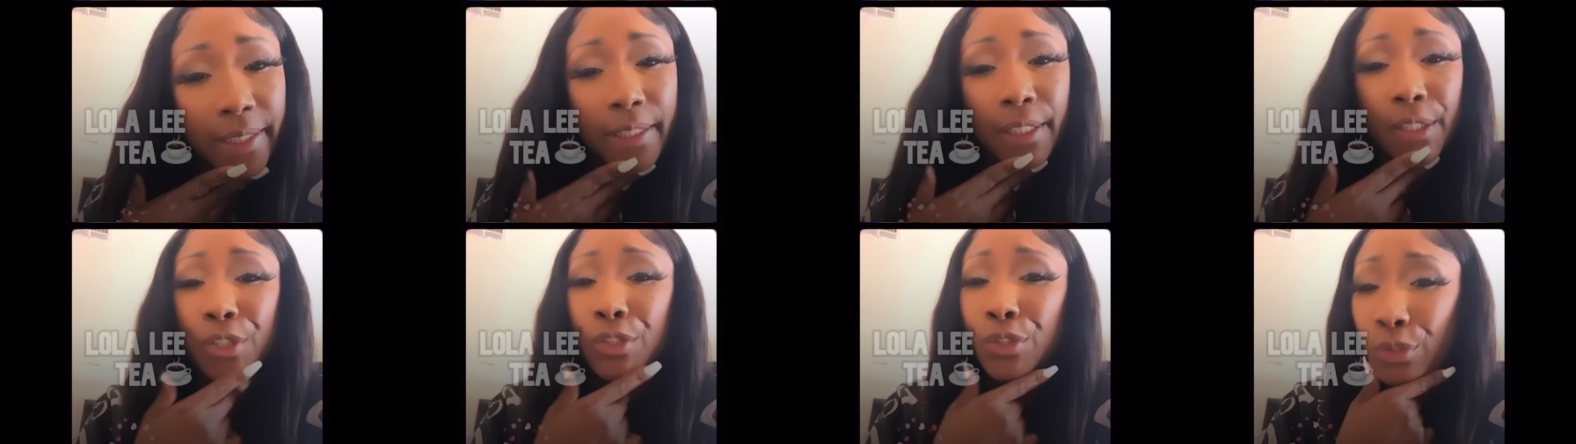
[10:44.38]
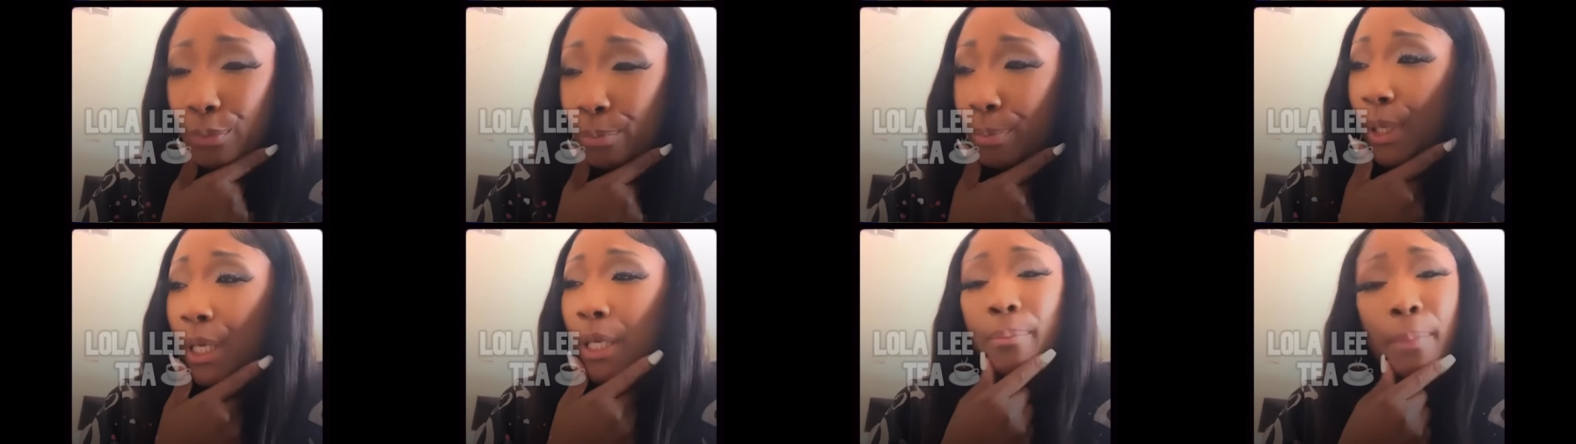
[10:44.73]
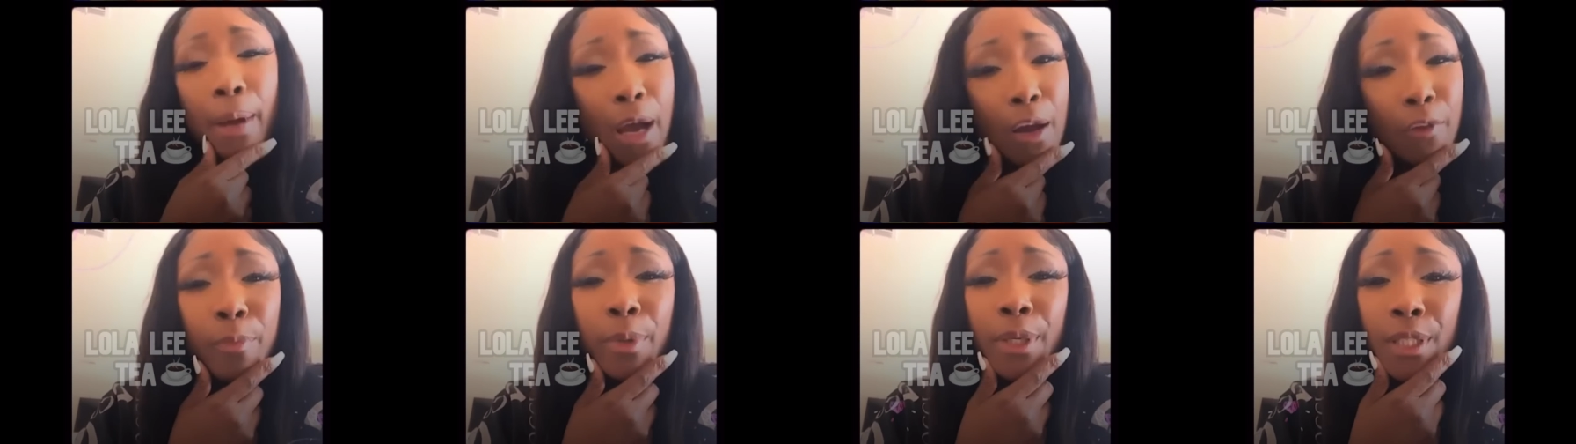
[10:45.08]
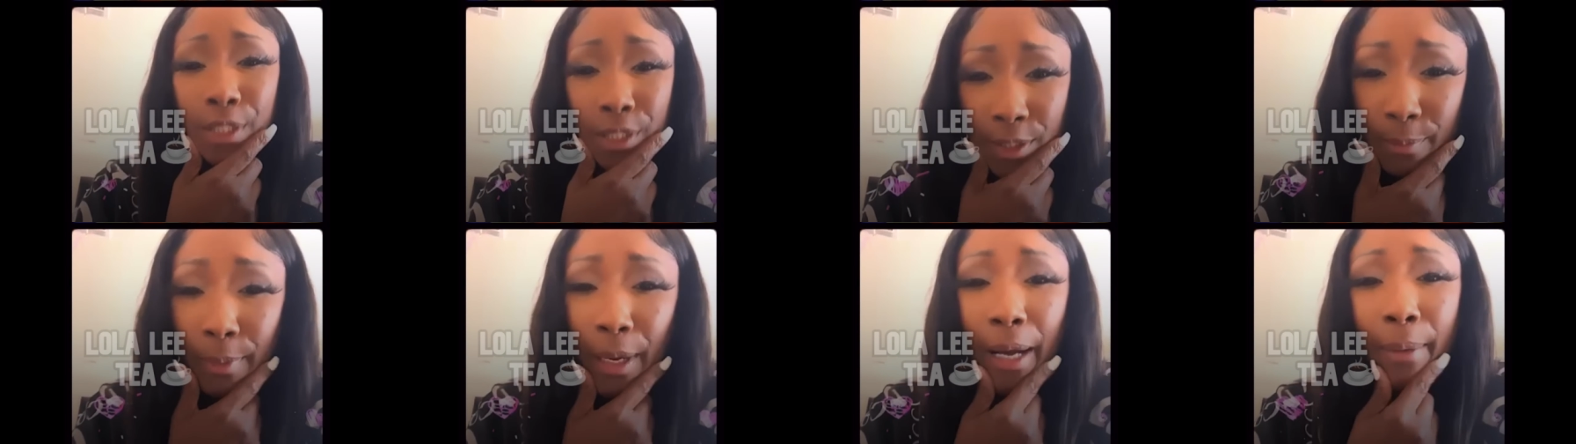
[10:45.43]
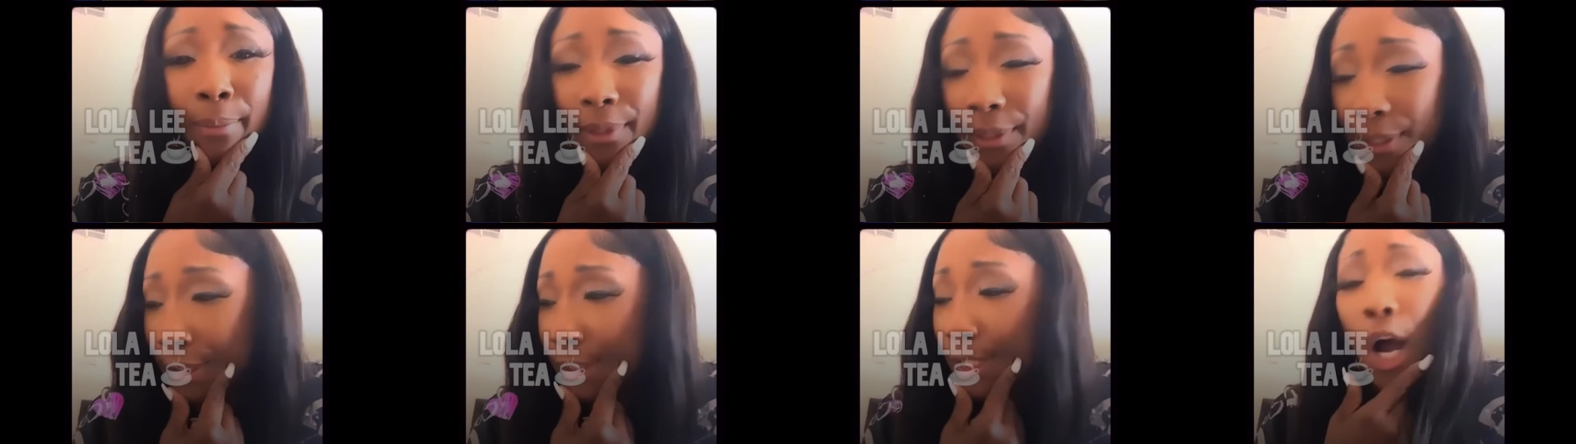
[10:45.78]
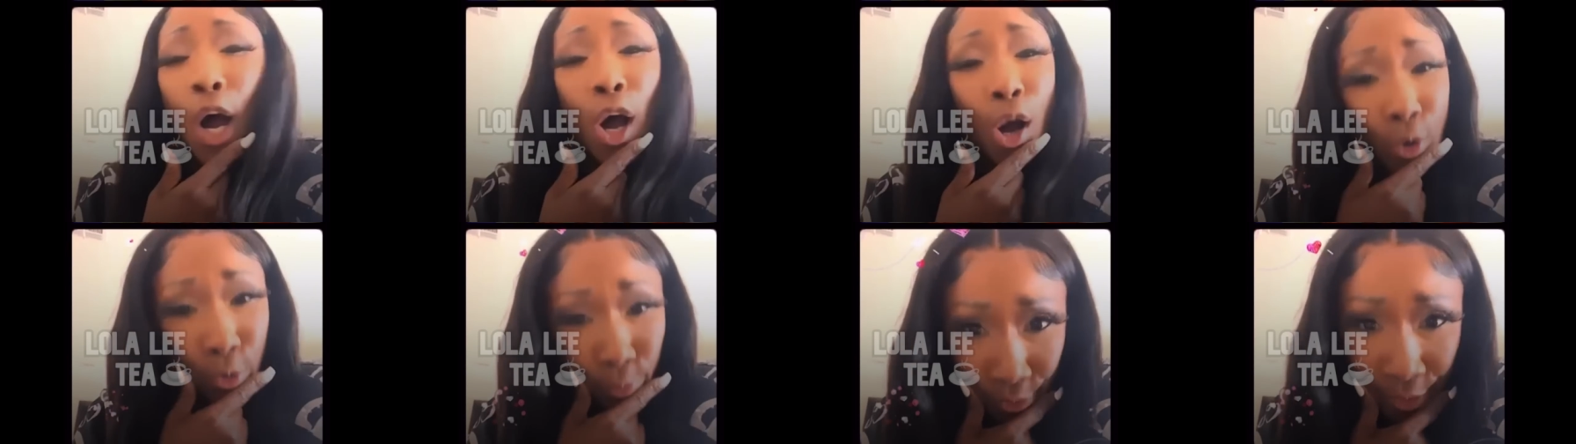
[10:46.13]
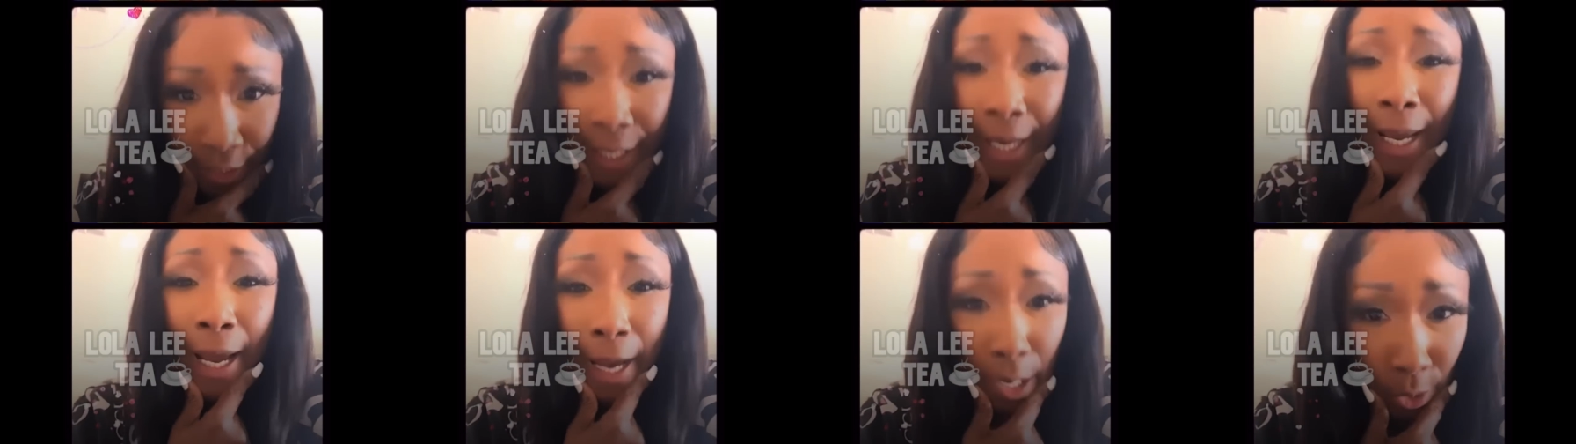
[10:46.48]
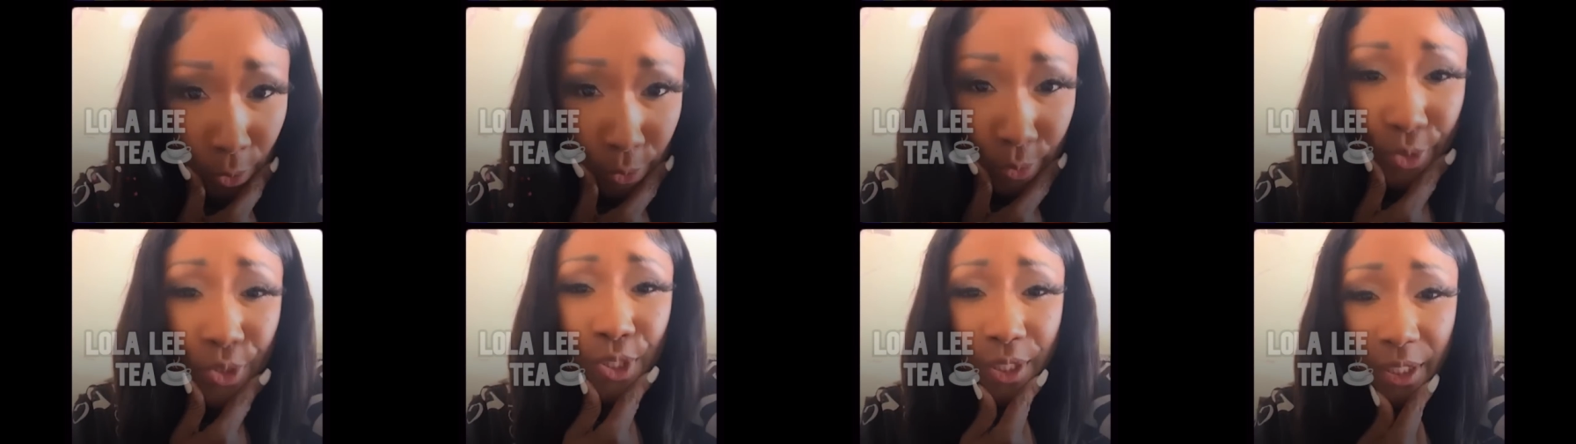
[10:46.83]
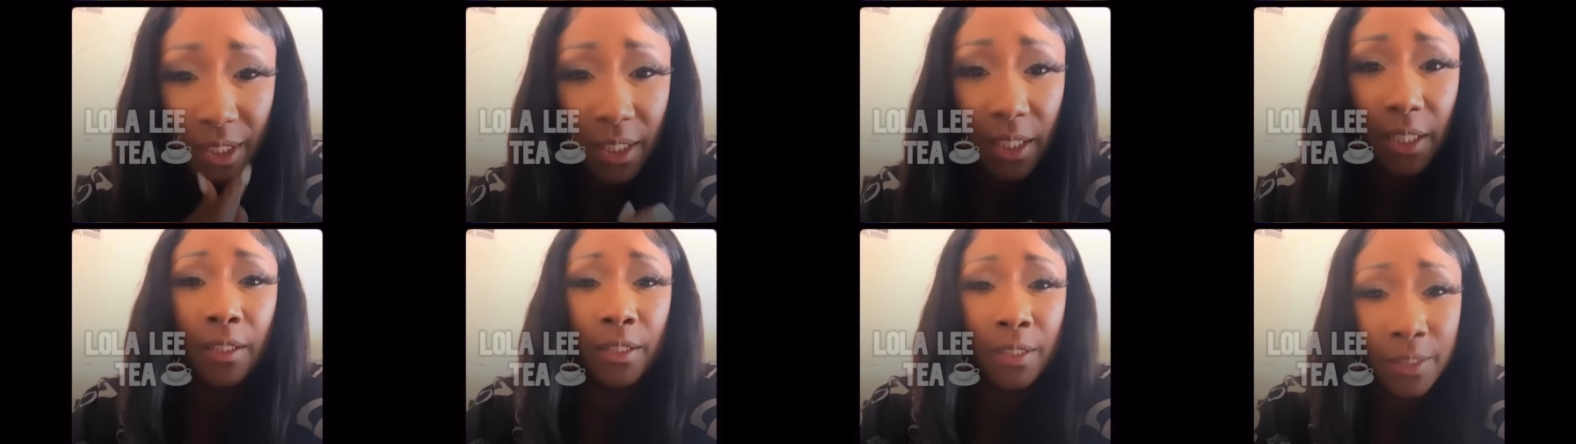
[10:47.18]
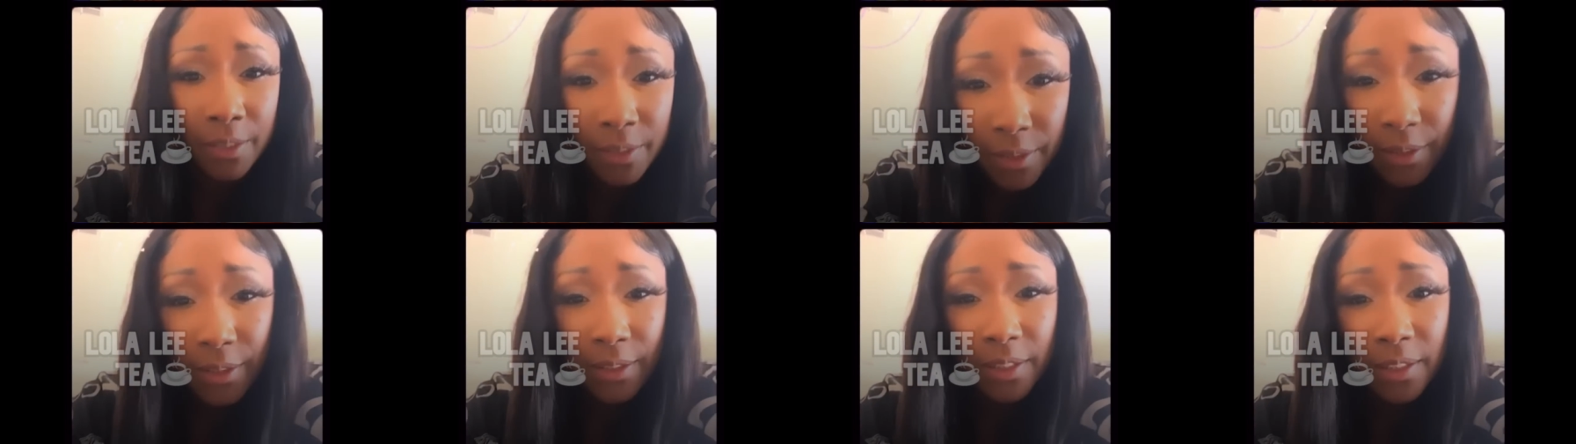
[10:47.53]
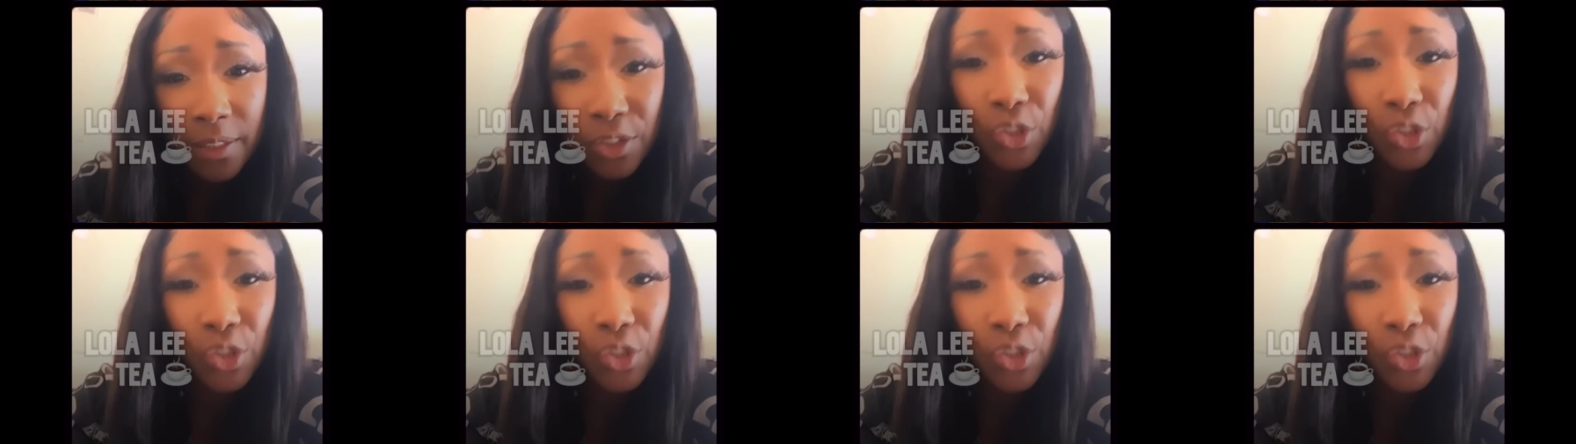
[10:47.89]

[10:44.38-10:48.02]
because you big mouth bitches' mama is on the couch. Let's